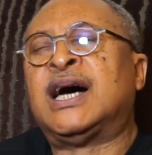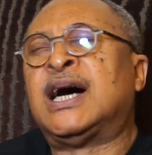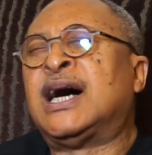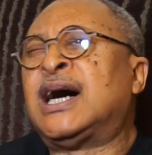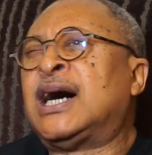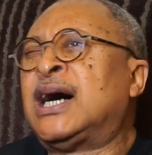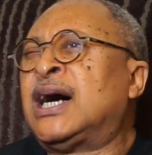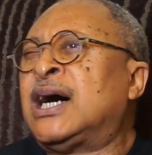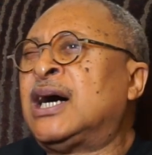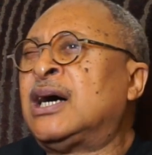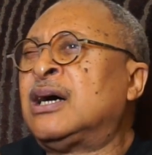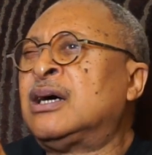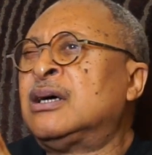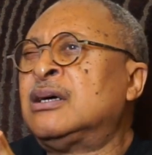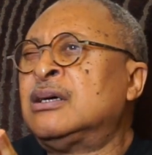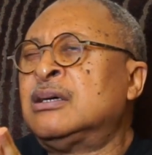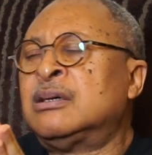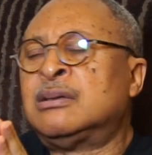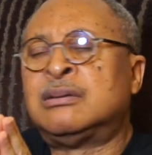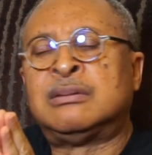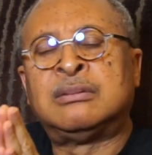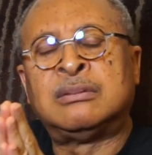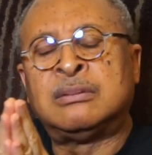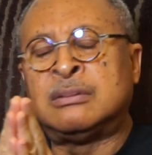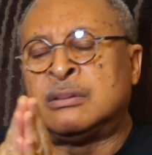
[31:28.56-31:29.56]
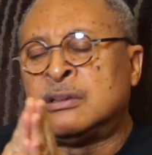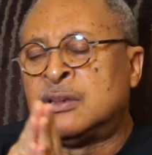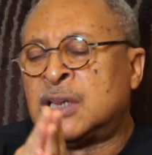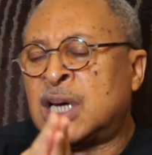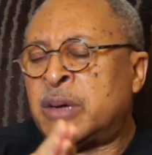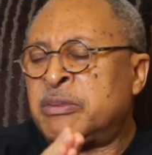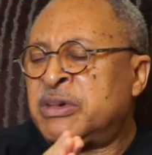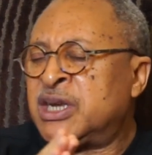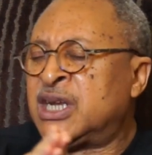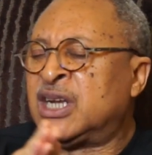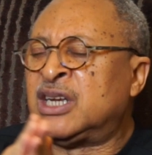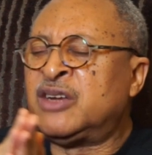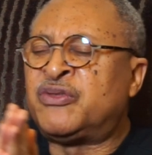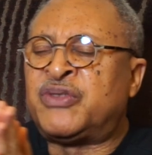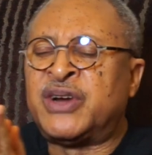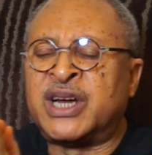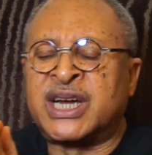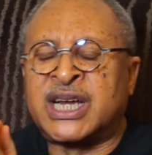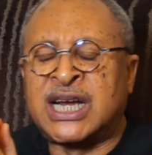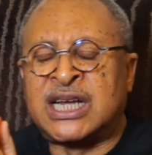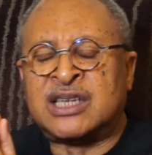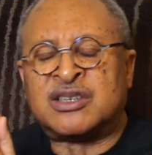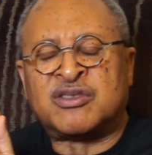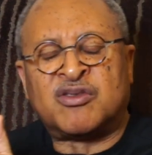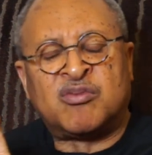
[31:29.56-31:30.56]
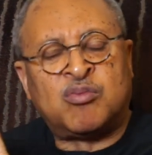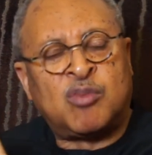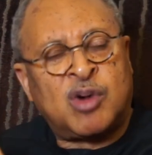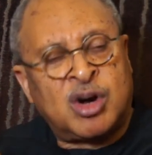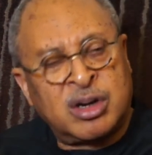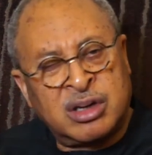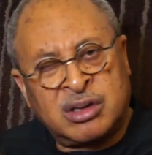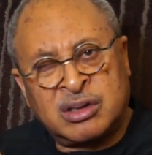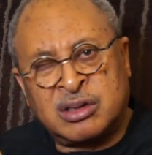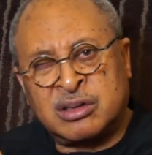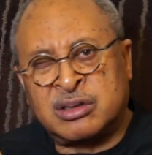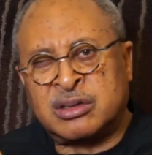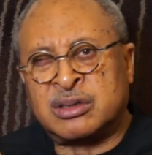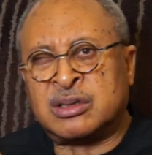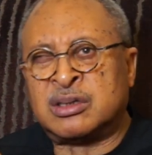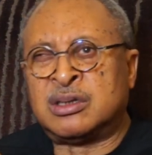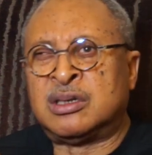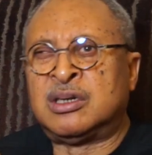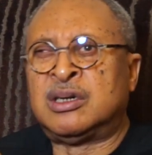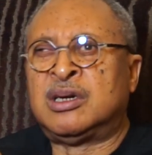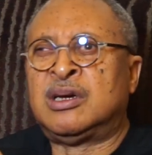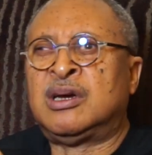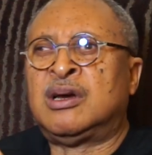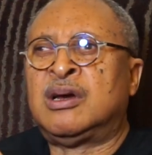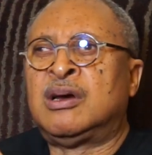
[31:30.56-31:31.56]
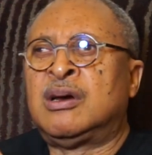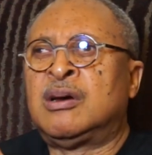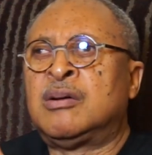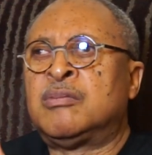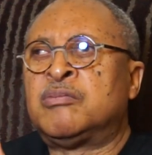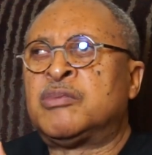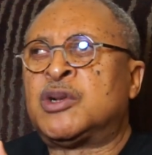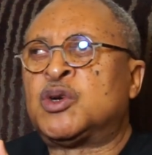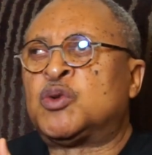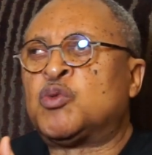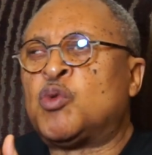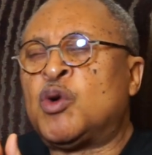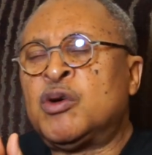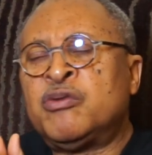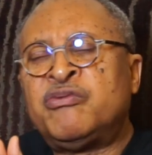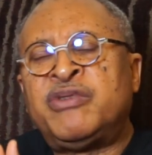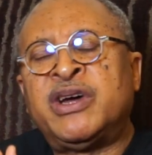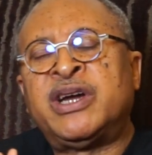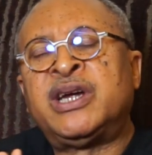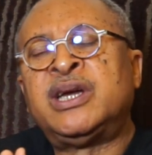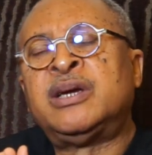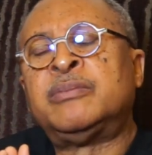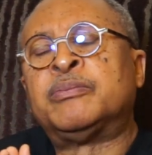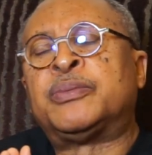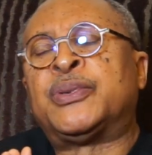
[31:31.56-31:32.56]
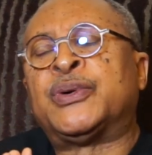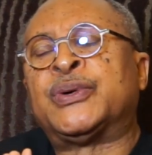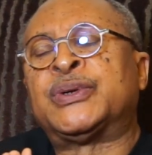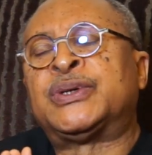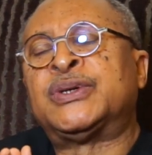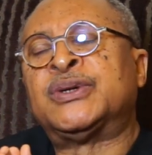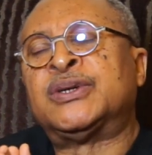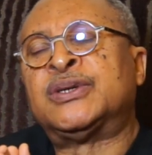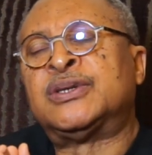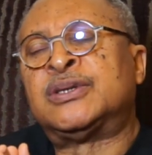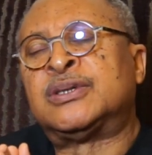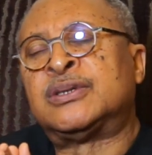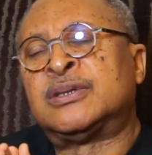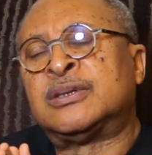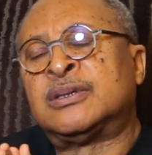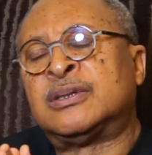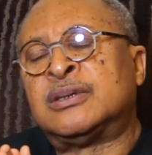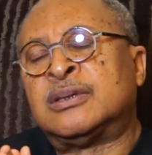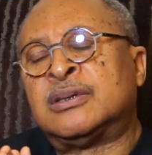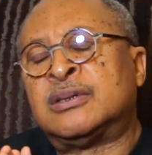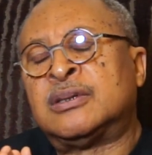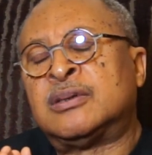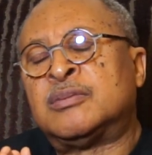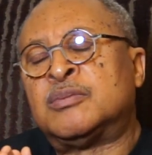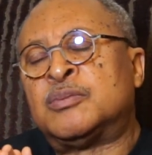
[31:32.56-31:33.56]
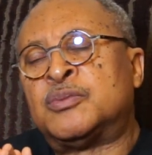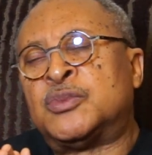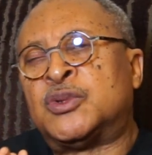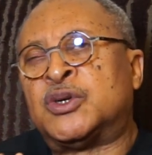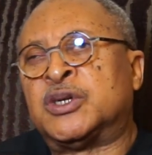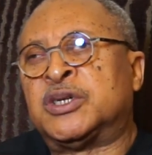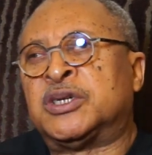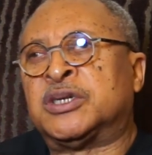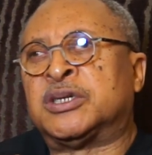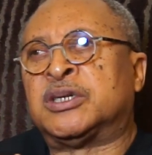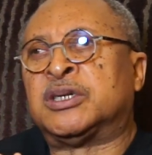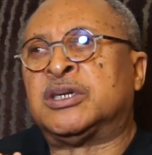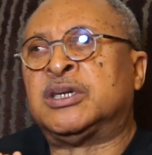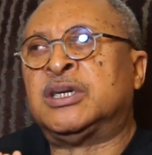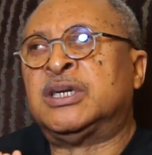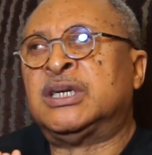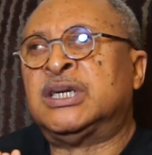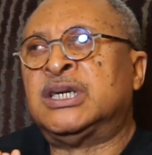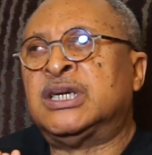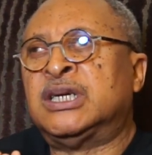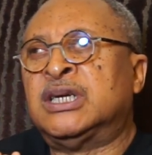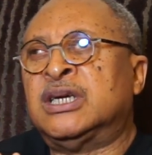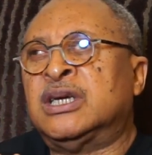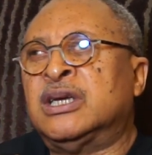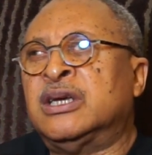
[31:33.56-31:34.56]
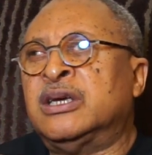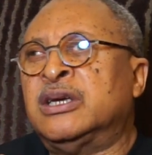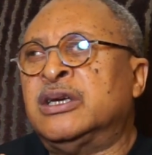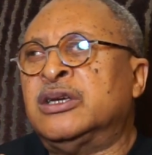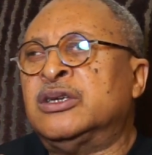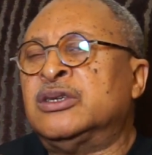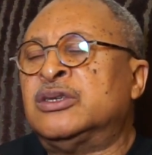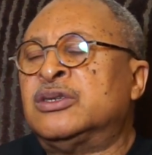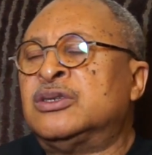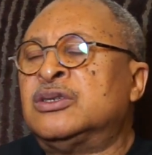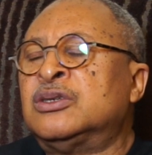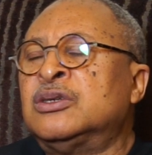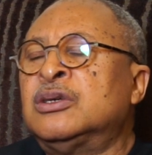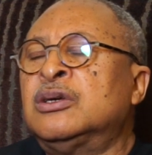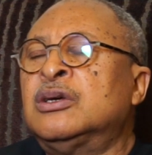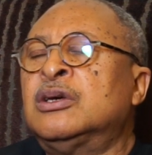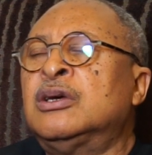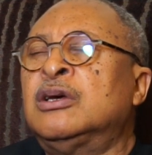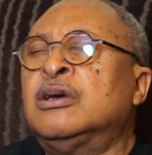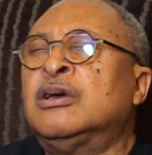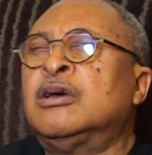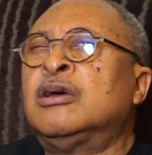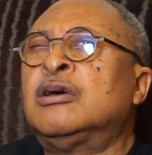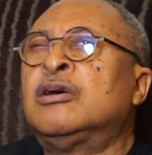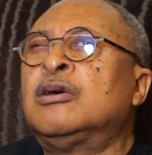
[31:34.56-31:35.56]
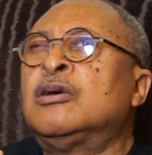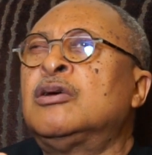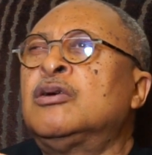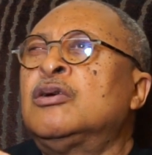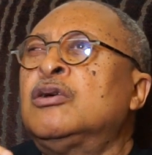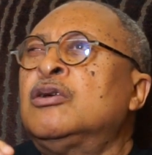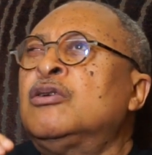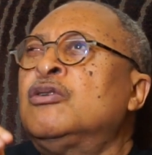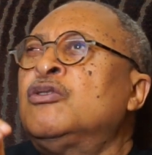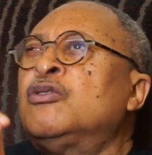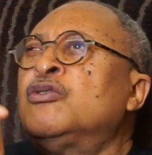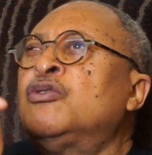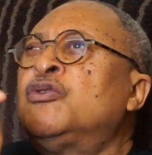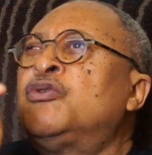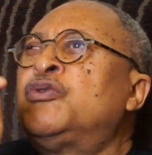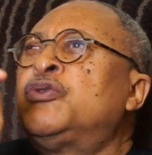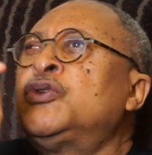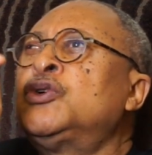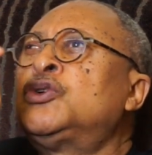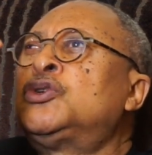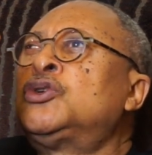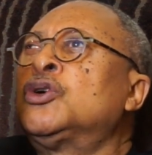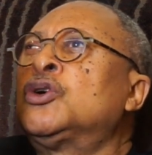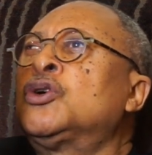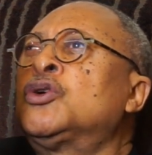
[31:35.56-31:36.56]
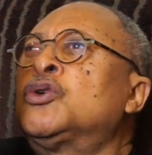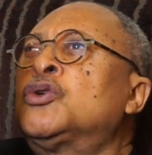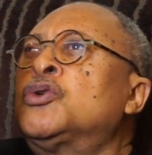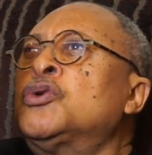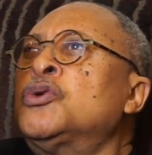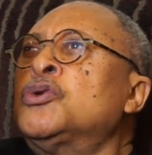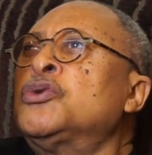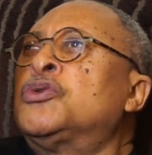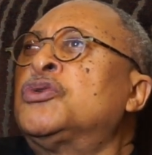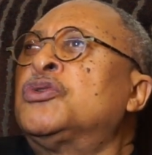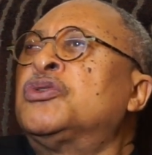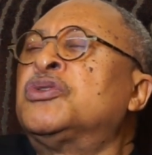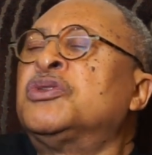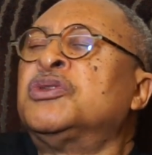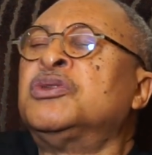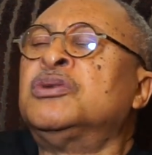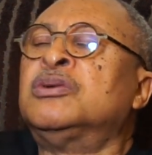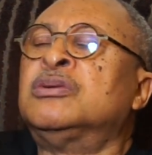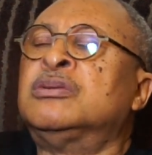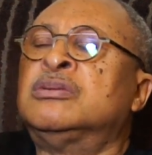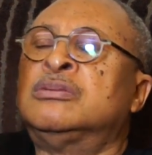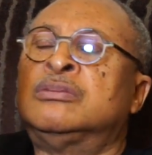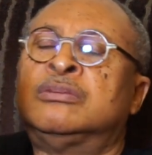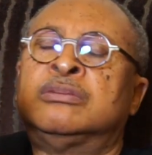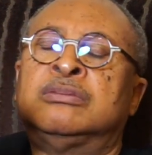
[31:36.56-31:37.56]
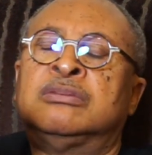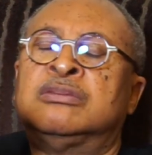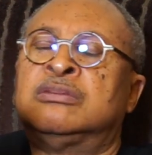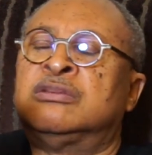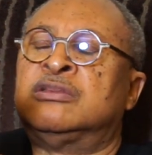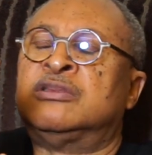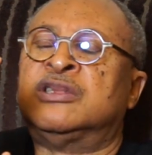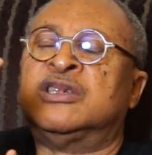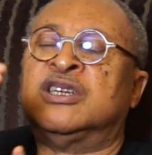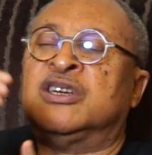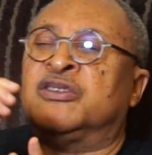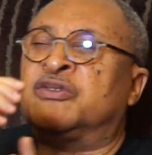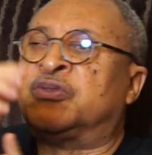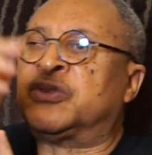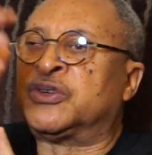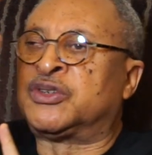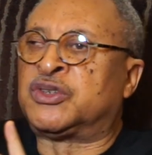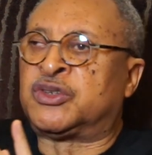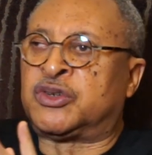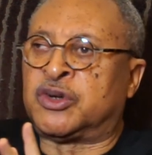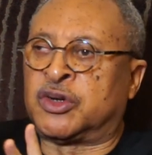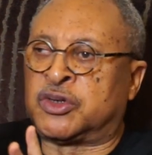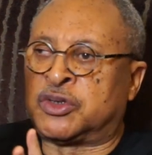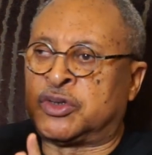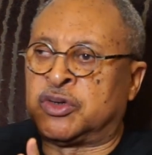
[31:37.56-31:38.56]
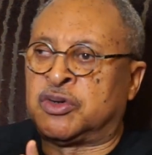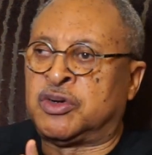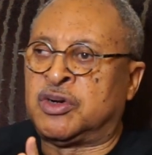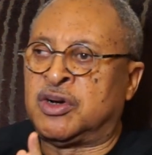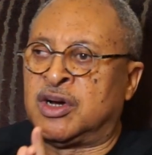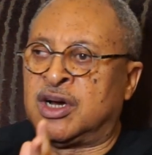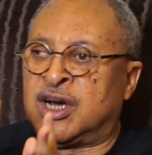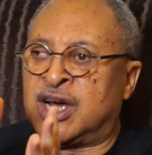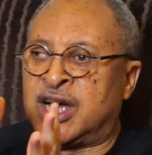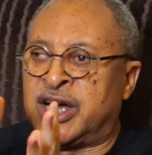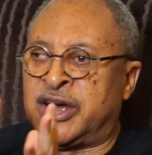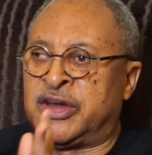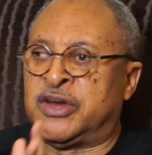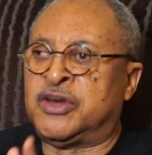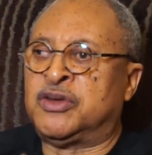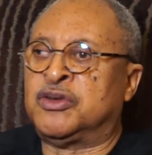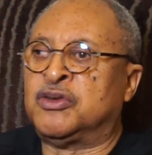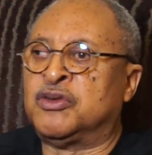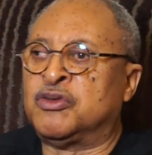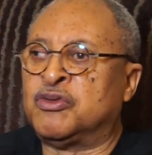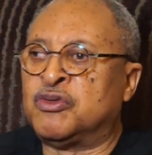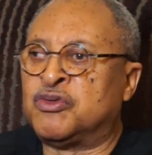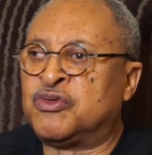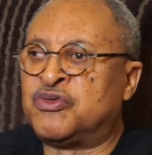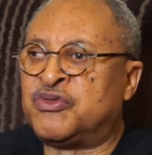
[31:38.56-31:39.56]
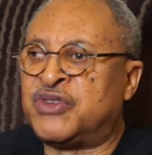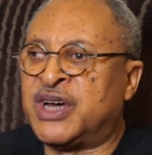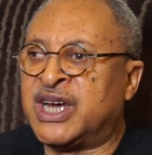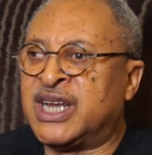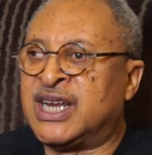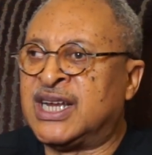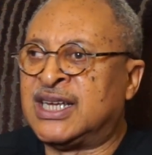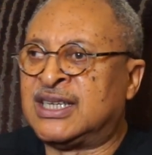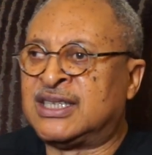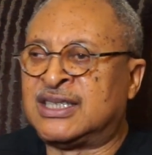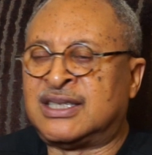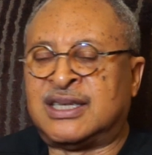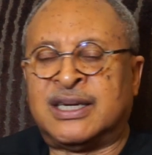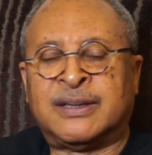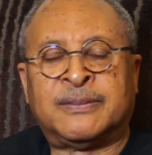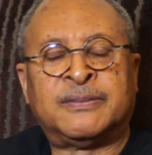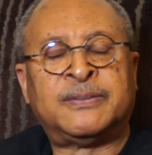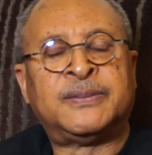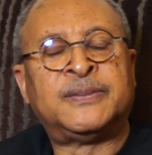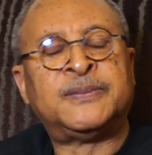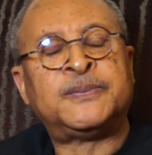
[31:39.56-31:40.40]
There are different kinds of models, but one very important model is future growth infrastructure. How do you finance them?